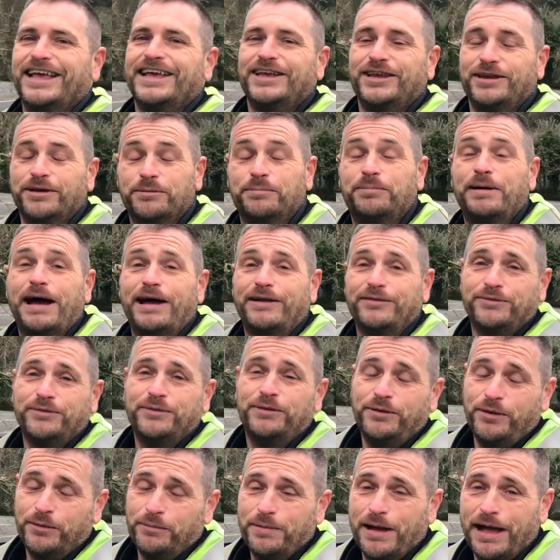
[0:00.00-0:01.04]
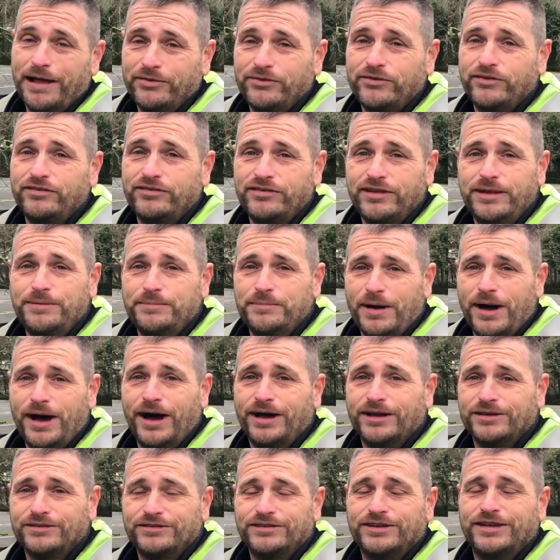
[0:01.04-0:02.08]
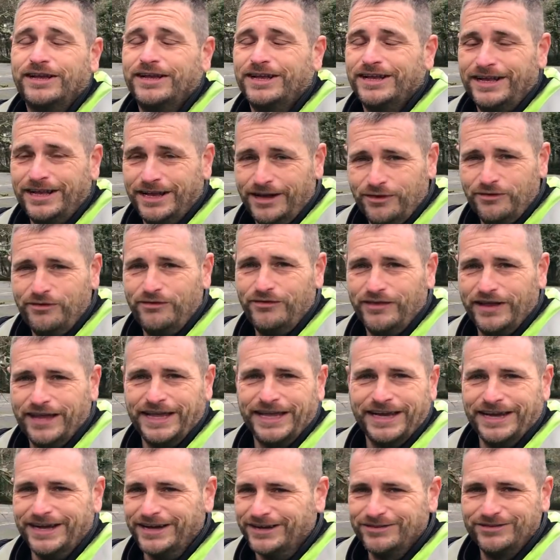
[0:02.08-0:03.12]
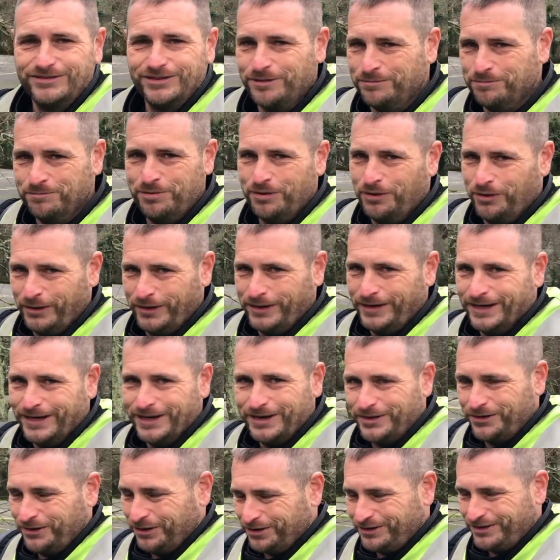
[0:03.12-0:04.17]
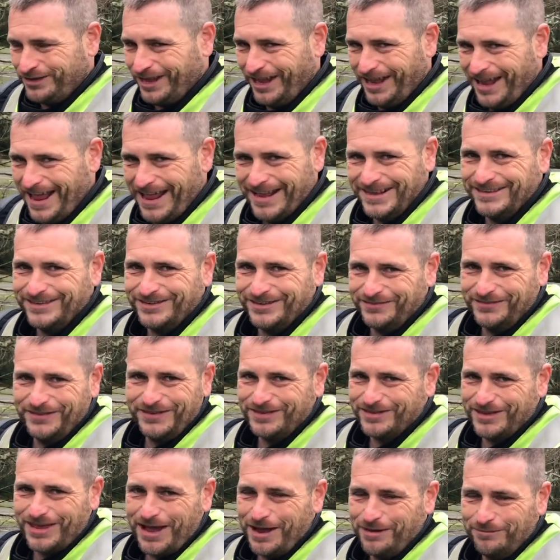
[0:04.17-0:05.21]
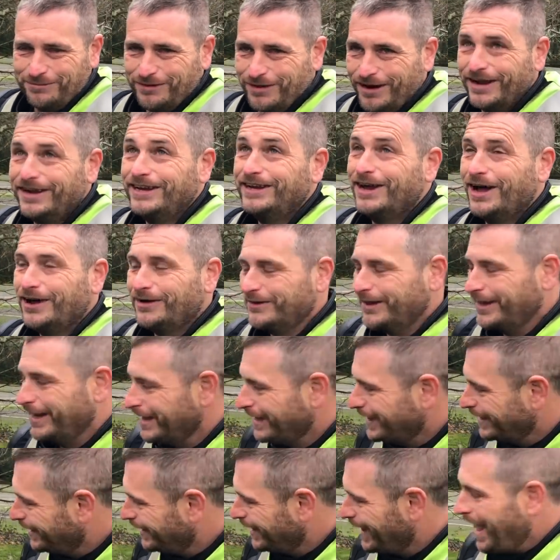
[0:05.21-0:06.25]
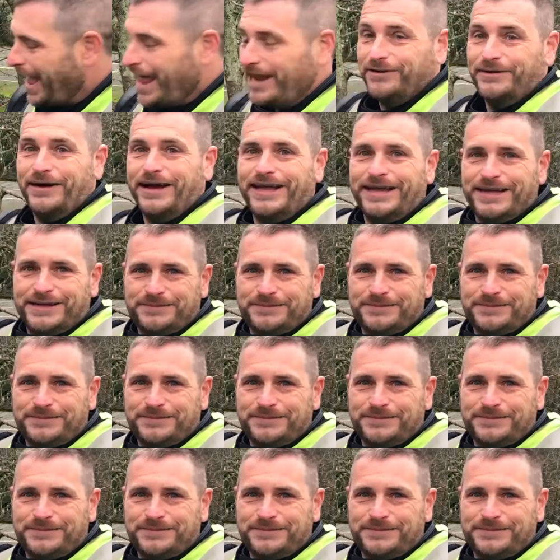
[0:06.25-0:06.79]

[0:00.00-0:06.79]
You're bound to see Mark's little finger at some point across the lens of this camera, I know it. Anyway,